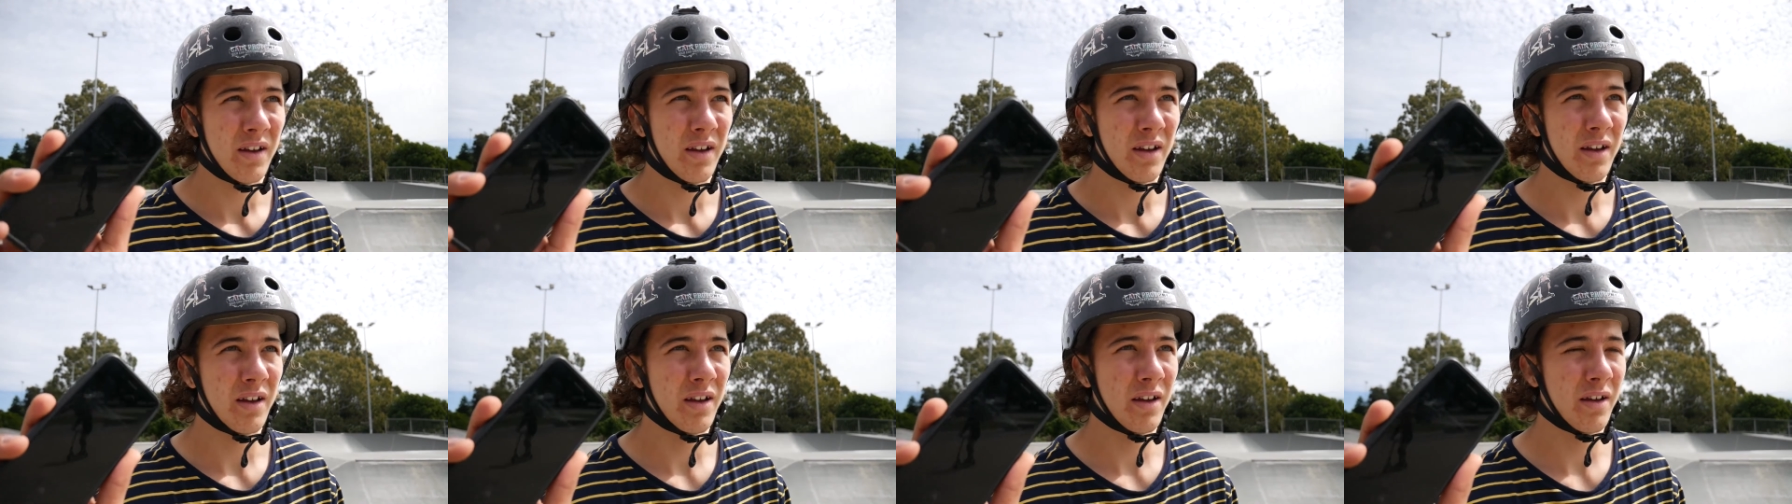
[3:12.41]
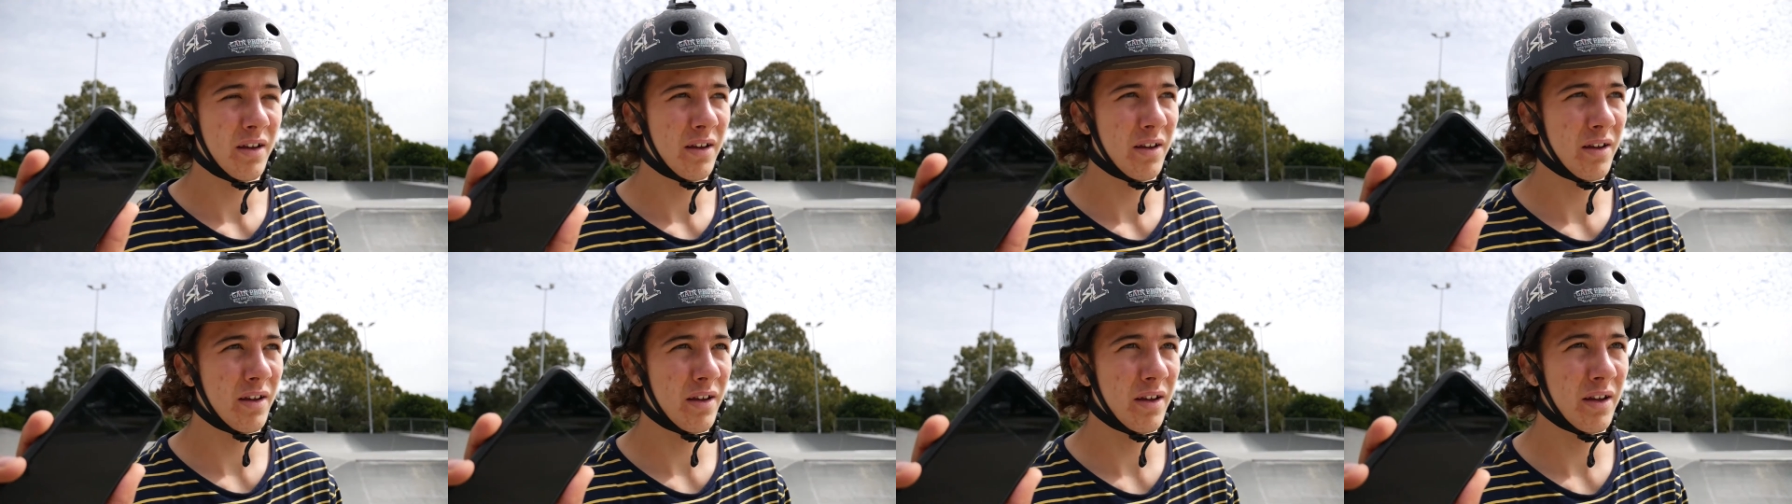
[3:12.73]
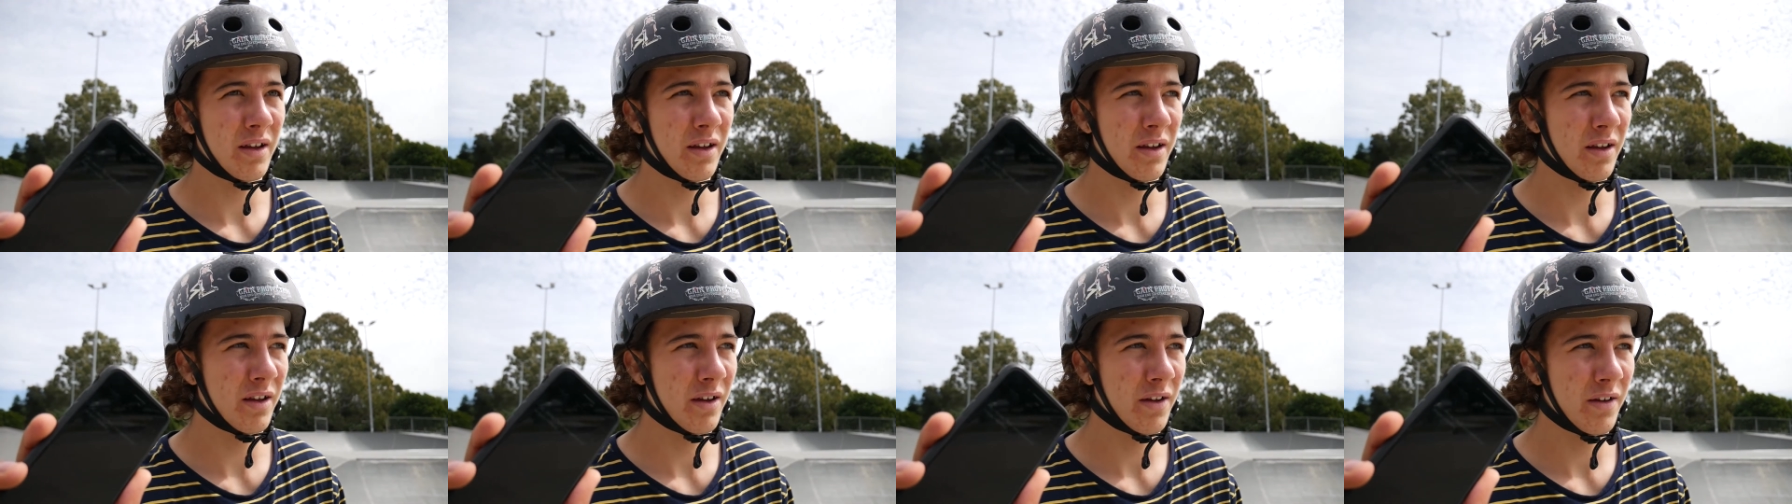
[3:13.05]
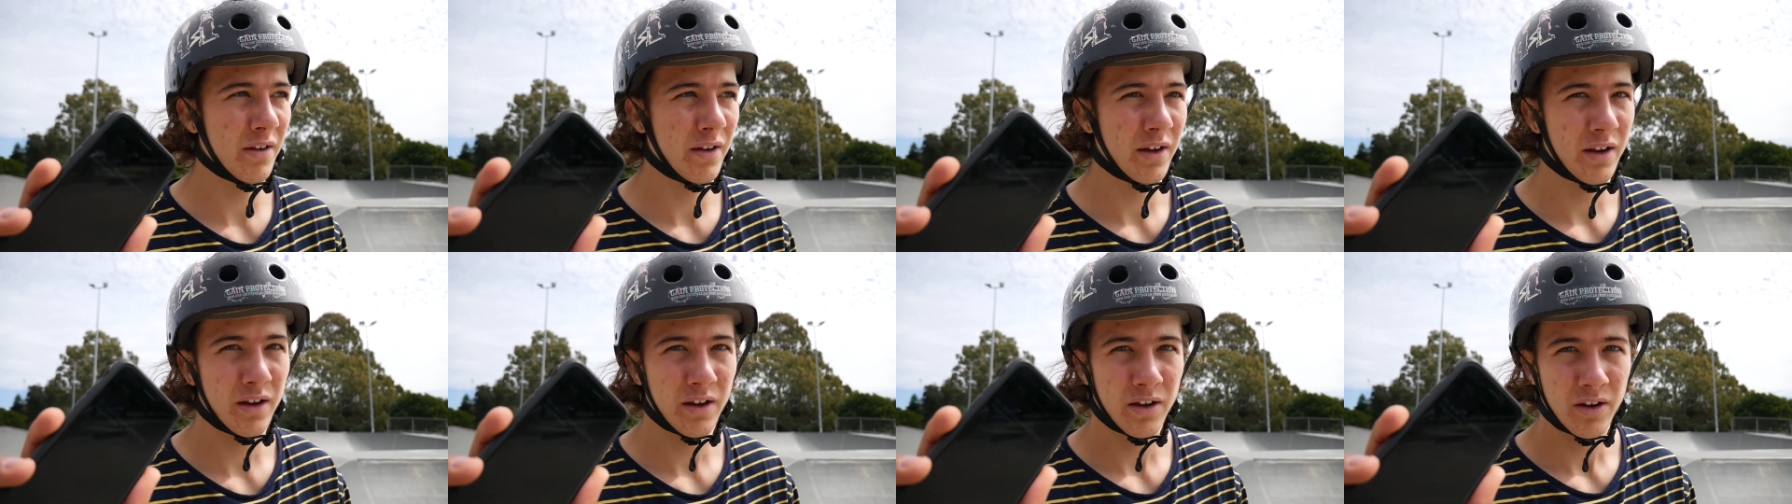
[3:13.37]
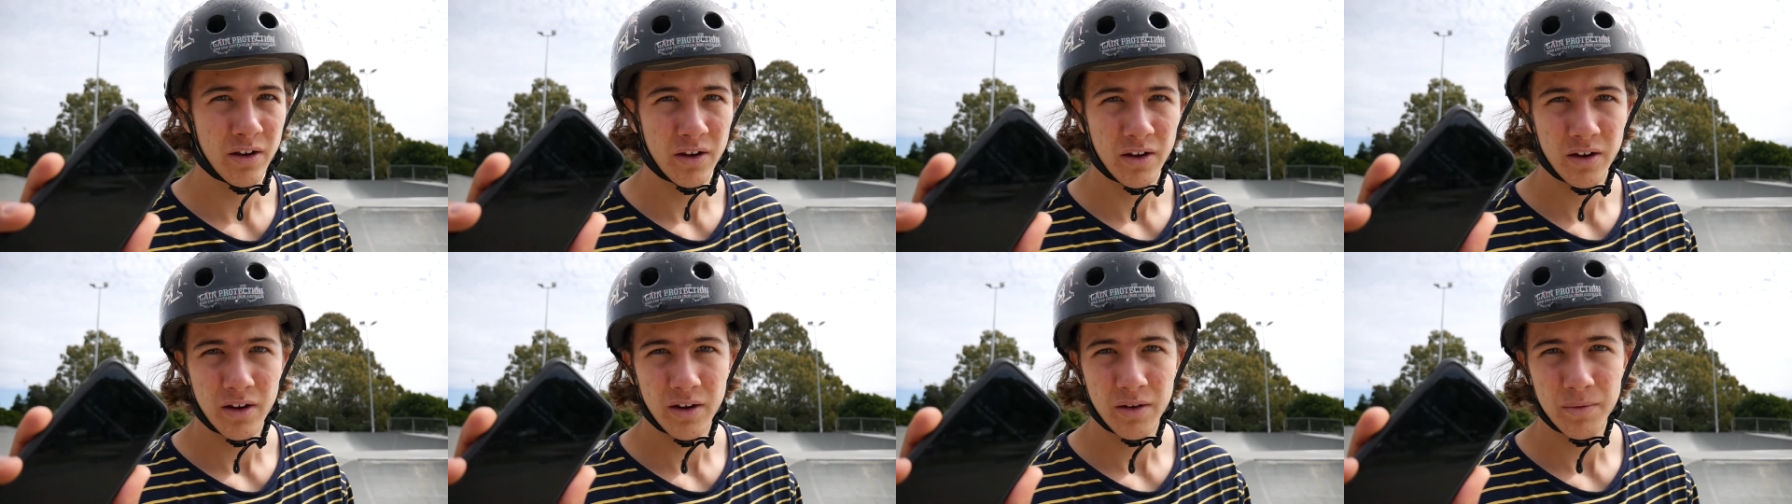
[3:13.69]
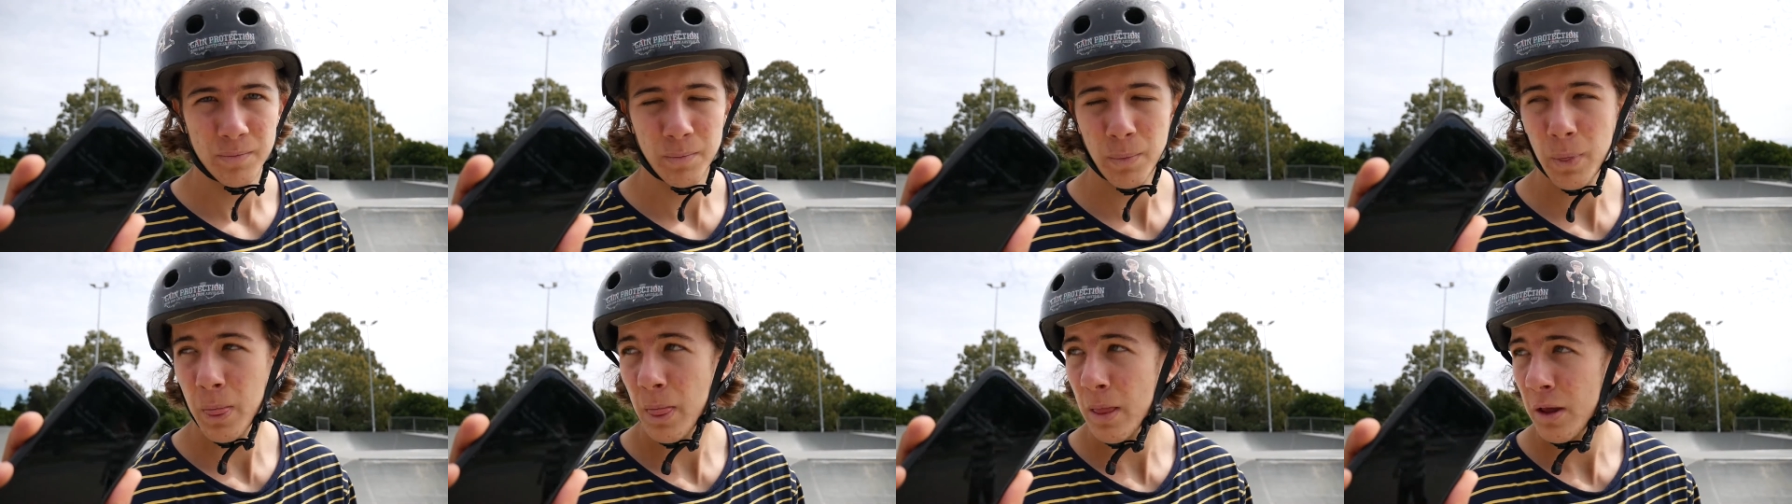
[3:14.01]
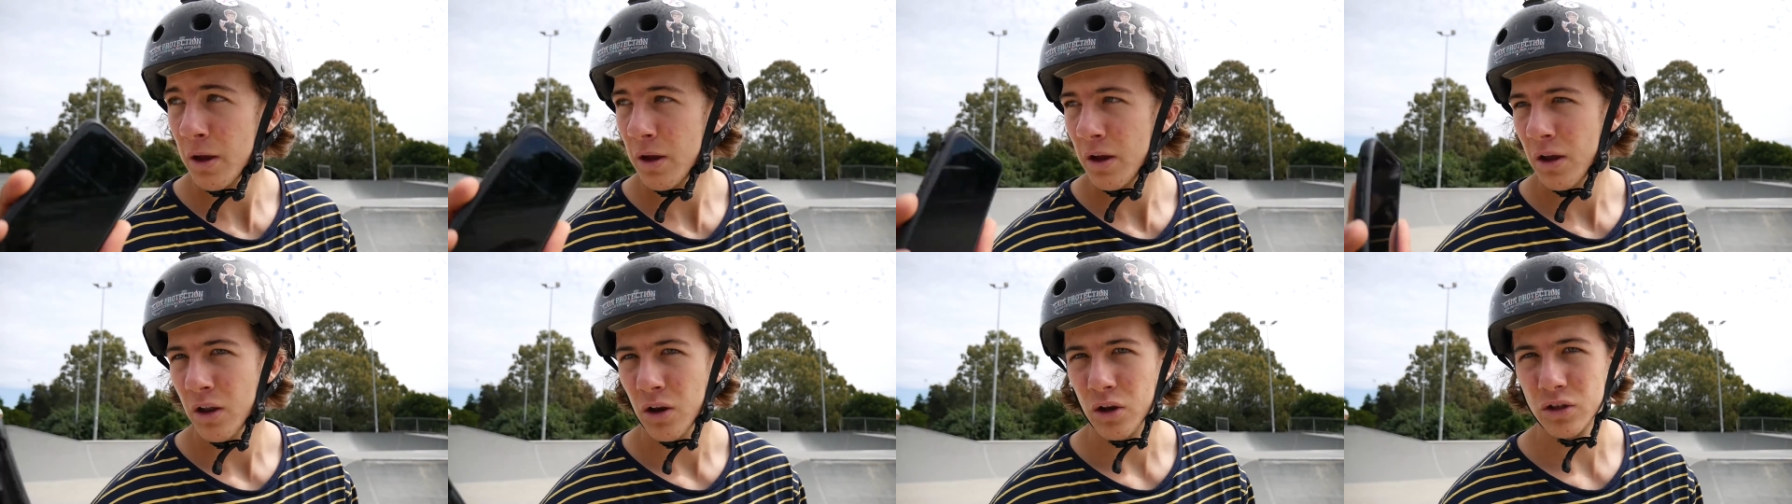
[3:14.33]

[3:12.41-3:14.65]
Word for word: That would be heel finger rewind.